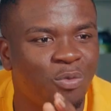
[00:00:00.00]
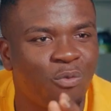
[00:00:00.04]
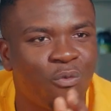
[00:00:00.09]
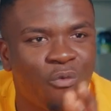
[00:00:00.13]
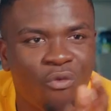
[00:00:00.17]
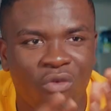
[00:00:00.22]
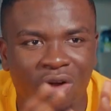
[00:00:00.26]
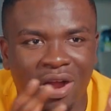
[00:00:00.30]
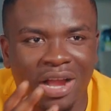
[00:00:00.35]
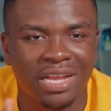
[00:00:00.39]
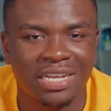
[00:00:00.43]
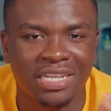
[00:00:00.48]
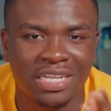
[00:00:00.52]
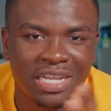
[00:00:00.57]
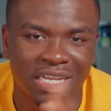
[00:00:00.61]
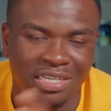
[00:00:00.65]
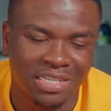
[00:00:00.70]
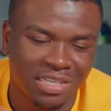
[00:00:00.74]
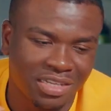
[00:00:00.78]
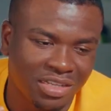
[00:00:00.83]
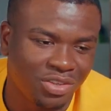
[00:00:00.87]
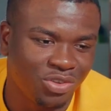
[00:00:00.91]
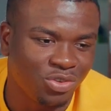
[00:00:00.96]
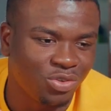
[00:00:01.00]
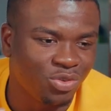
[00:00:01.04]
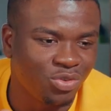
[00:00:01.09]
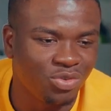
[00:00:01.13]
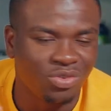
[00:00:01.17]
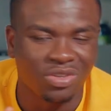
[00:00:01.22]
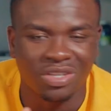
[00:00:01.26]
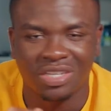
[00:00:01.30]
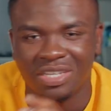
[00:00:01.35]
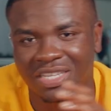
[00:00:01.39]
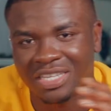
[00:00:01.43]
what can he actually
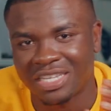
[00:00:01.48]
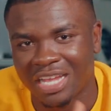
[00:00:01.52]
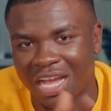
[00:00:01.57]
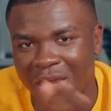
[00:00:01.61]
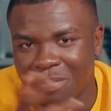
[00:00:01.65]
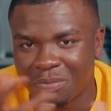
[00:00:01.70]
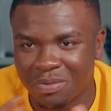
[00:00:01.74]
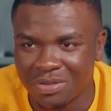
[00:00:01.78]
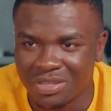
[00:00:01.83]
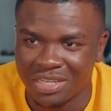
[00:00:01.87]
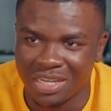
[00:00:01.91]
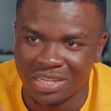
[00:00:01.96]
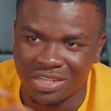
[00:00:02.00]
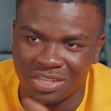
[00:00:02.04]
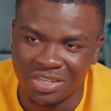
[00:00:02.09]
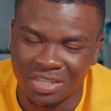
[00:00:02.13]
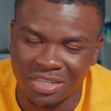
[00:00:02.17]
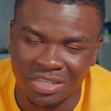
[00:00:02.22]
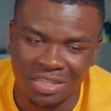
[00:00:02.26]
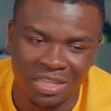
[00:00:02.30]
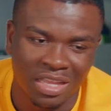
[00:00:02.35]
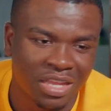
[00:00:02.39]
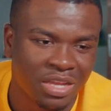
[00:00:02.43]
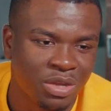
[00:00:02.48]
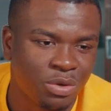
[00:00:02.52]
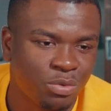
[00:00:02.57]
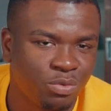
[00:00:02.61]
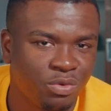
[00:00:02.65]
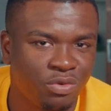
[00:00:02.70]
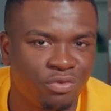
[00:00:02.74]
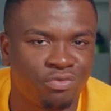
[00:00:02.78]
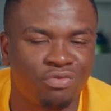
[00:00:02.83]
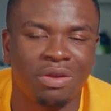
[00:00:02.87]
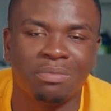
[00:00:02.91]
do? He set up a session
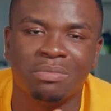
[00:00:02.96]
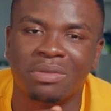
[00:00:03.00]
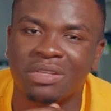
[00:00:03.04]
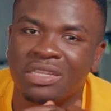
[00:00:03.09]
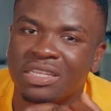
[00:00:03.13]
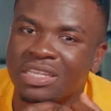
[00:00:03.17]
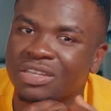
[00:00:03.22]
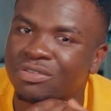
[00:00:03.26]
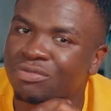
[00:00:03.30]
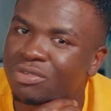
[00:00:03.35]
with Remedy.